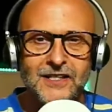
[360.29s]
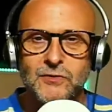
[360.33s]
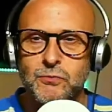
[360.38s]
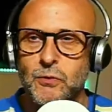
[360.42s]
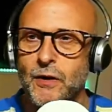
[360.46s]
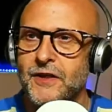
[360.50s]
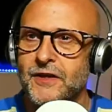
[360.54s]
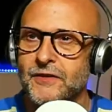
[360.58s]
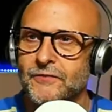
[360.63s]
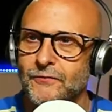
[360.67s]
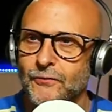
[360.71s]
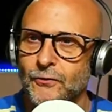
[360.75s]
where
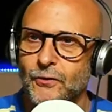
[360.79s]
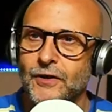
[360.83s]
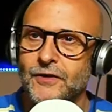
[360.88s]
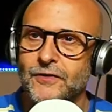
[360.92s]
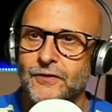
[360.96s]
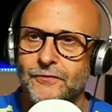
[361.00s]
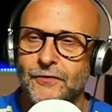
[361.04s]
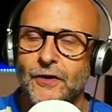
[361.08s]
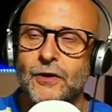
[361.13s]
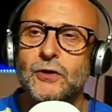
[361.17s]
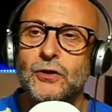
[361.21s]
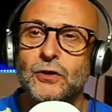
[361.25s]
the
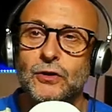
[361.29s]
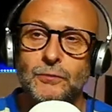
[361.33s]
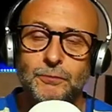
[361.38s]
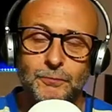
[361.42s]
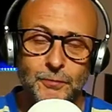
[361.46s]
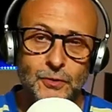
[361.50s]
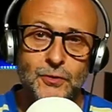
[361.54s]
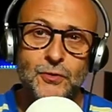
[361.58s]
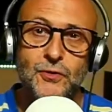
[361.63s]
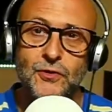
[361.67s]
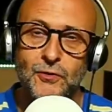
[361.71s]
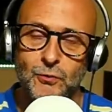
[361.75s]
vocal
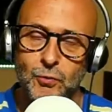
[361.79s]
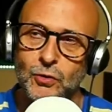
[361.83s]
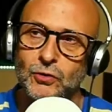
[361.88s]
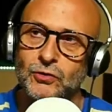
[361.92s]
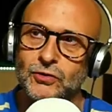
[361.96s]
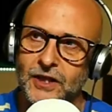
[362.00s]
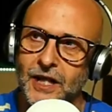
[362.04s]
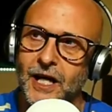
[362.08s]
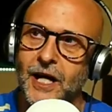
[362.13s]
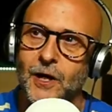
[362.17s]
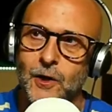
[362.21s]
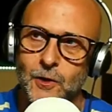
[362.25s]
booth will
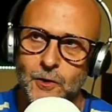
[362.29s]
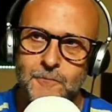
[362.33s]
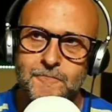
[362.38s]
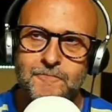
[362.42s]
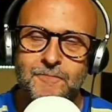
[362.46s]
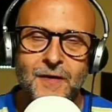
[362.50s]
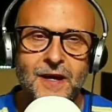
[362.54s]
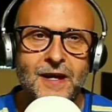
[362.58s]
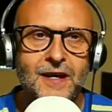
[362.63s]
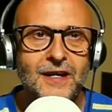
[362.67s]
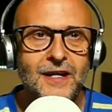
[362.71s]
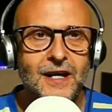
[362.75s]
go
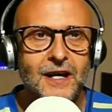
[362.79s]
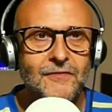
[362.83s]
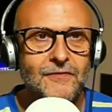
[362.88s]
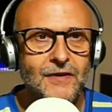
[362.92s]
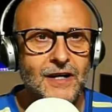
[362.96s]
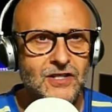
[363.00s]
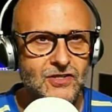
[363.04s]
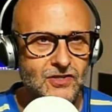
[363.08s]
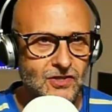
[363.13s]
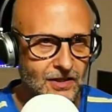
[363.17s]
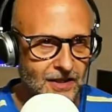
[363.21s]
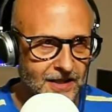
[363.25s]

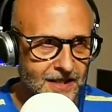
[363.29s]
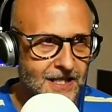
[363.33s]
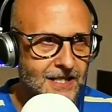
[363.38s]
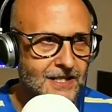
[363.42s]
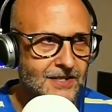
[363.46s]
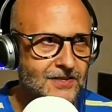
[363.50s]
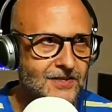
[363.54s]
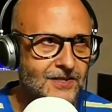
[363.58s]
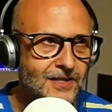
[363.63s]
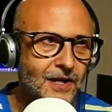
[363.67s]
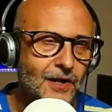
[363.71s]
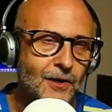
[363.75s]
eventually.
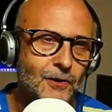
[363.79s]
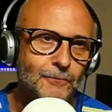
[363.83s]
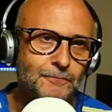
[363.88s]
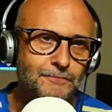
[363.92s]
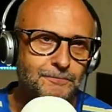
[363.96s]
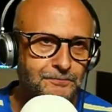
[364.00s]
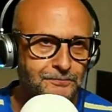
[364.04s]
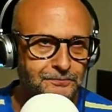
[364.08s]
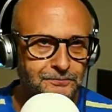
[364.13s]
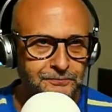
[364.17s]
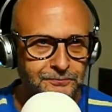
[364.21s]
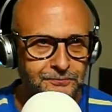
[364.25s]
So
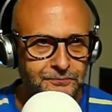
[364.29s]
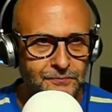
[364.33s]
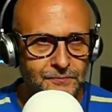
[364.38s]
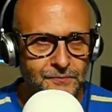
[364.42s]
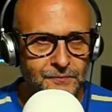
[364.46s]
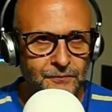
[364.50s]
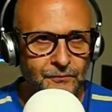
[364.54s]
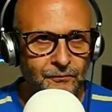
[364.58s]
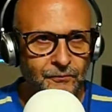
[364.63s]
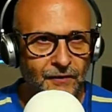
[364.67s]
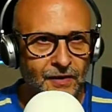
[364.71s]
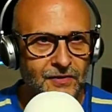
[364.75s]

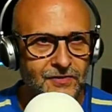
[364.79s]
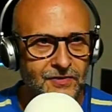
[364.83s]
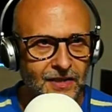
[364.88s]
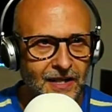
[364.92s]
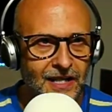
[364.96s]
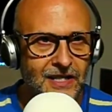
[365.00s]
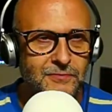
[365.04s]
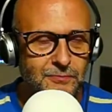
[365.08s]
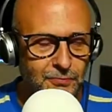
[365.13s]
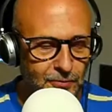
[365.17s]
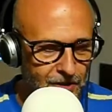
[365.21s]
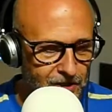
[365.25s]

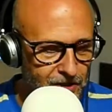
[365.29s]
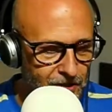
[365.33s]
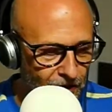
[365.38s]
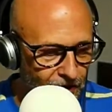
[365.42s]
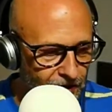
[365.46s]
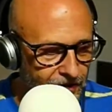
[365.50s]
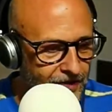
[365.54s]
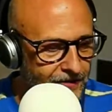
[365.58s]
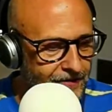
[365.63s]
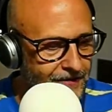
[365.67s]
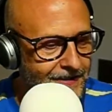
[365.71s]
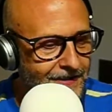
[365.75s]
that's pretty
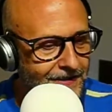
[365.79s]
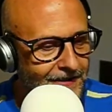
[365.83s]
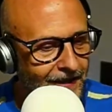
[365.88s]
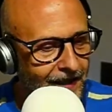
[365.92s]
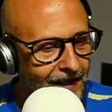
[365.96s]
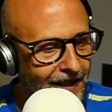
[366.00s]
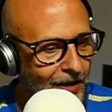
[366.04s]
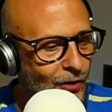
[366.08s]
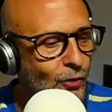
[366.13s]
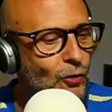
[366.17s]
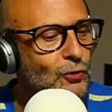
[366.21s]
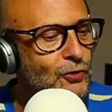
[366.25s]
good.
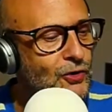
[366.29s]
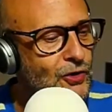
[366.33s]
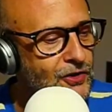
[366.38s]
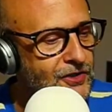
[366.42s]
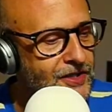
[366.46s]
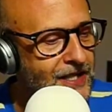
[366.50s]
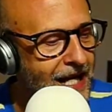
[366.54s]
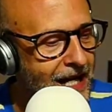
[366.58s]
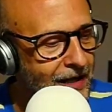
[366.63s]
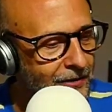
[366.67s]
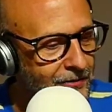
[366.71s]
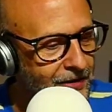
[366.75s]
All good
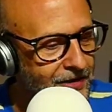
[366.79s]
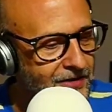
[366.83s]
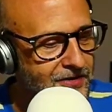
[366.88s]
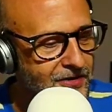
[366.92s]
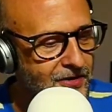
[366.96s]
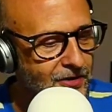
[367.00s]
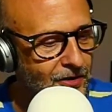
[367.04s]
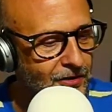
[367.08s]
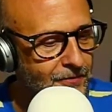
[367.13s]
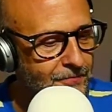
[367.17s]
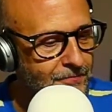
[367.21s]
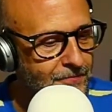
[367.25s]
now. That's
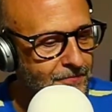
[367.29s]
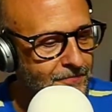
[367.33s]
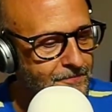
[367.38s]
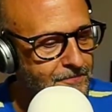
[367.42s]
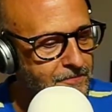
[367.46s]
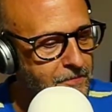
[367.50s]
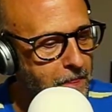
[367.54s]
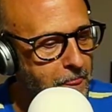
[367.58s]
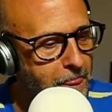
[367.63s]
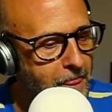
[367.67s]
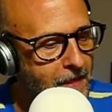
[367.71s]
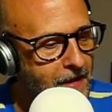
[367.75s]
good.
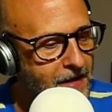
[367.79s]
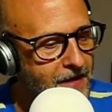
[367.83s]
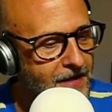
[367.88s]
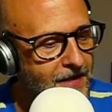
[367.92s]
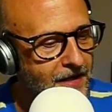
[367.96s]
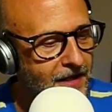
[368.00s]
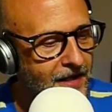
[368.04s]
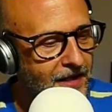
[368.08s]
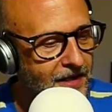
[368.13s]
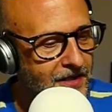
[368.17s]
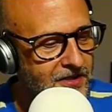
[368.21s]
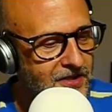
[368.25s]

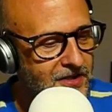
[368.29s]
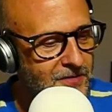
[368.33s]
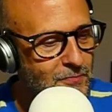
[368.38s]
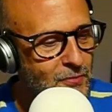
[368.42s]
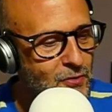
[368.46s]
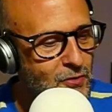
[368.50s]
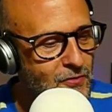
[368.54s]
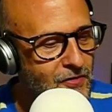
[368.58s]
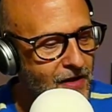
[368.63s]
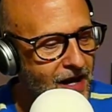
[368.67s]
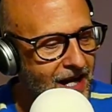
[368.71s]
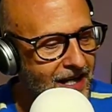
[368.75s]

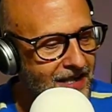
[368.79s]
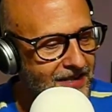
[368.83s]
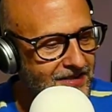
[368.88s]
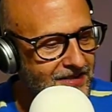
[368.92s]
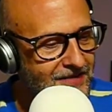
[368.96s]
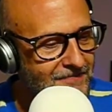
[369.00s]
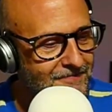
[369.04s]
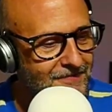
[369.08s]
Smooth as.